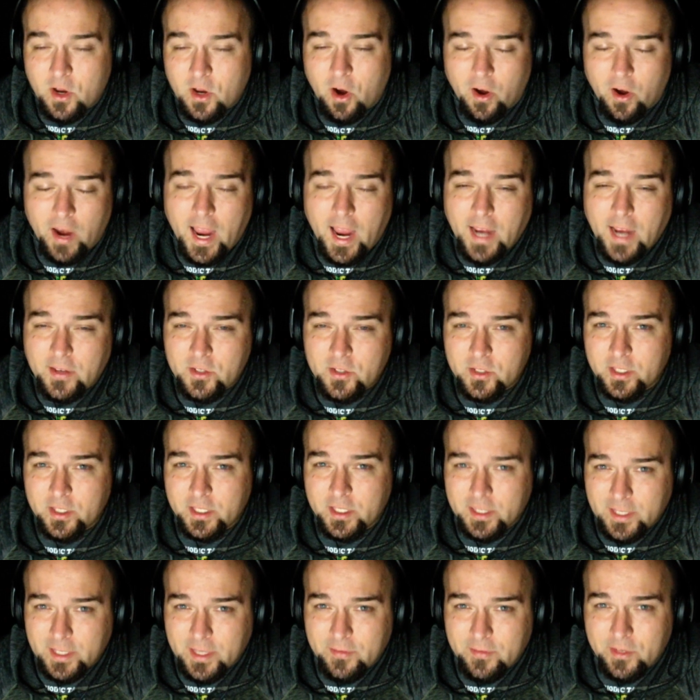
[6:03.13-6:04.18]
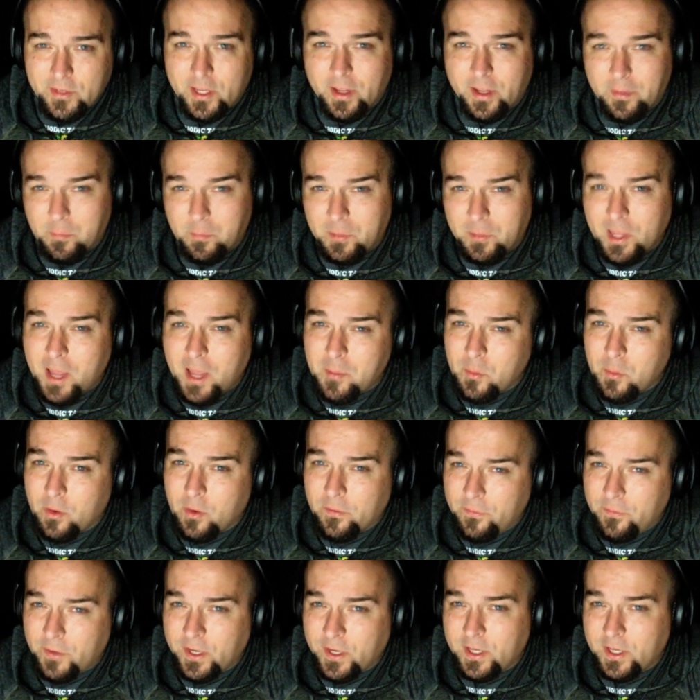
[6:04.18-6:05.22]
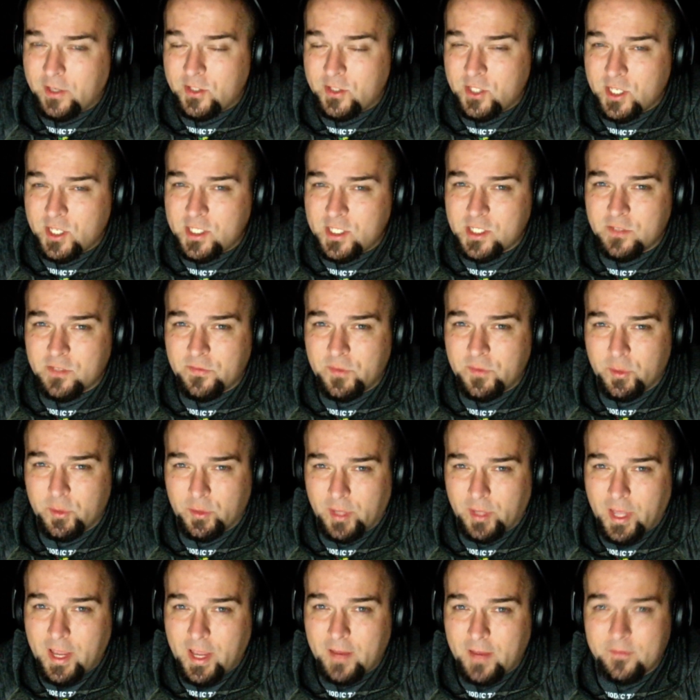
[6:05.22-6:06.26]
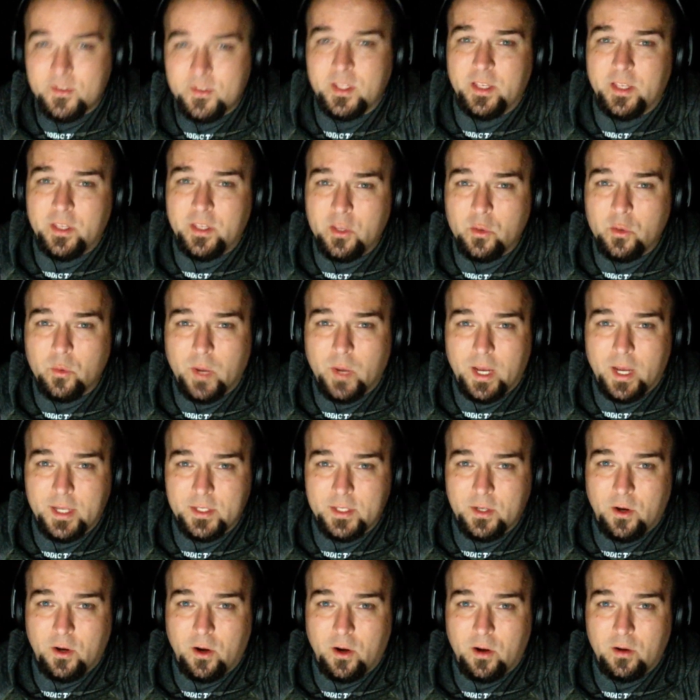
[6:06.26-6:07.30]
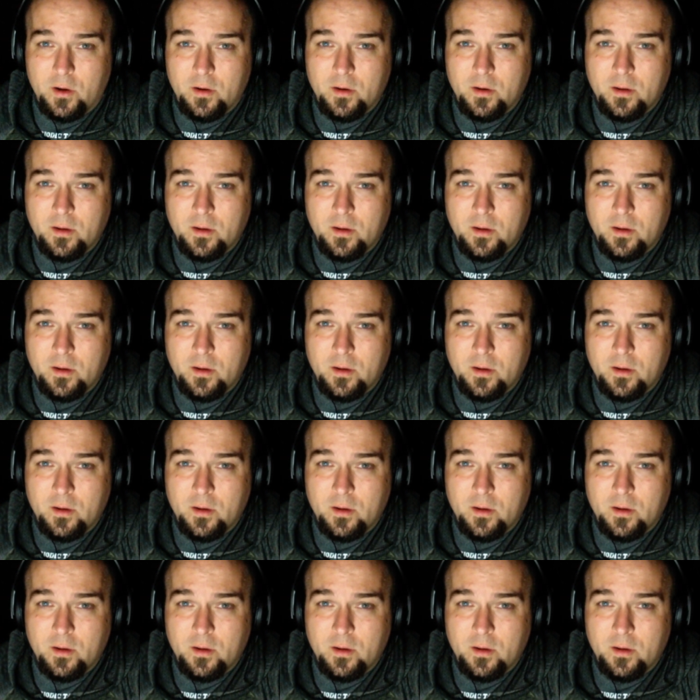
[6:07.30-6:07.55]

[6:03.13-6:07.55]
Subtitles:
are actually living a lot more fucking Jesus-filled lives than you guys are.